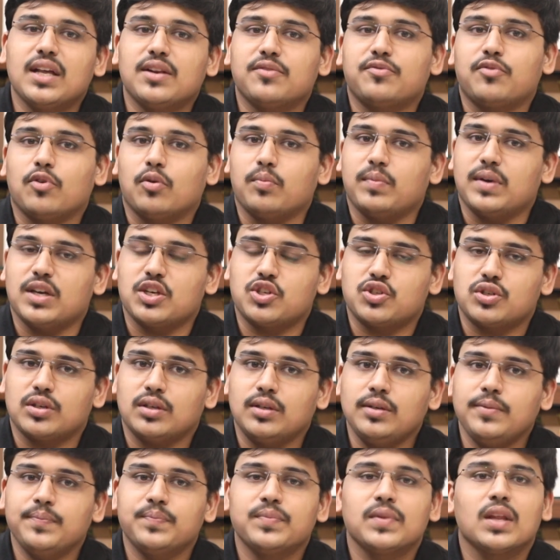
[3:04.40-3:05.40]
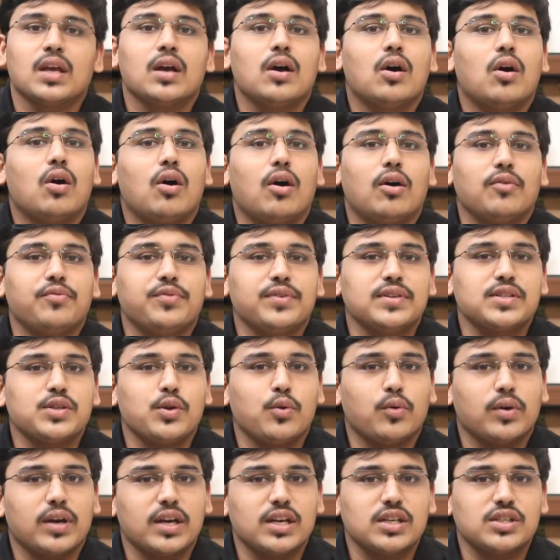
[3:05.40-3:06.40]
information, office
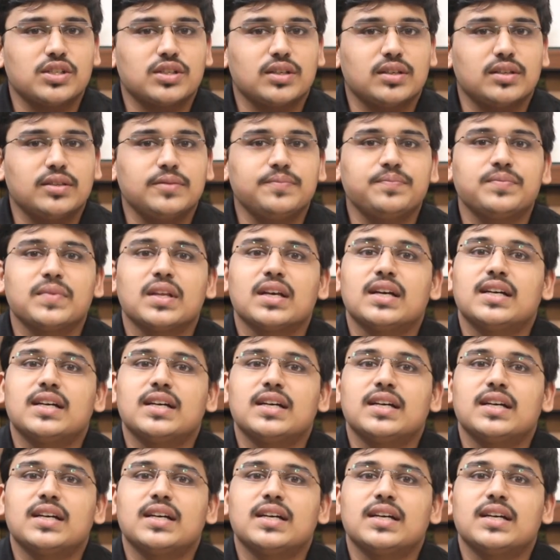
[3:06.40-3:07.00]
location,